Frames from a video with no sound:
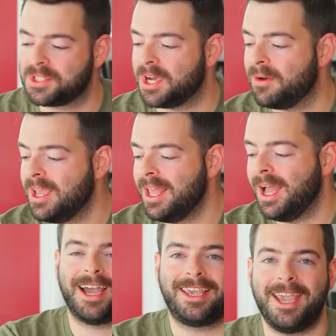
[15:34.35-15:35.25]
So
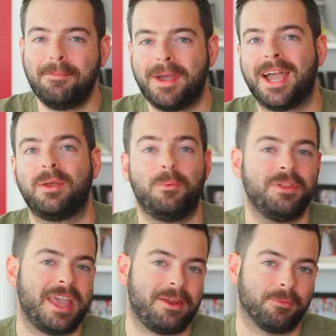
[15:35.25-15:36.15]
I came back
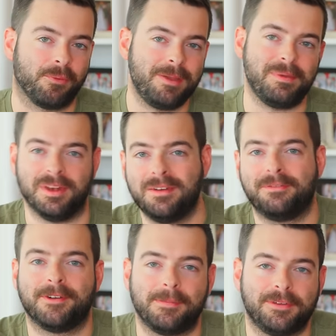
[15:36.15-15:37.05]
with a ribbon
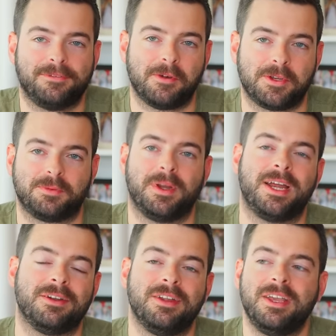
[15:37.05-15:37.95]
from the first
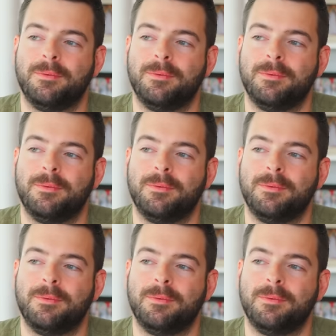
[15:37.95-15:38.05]
round,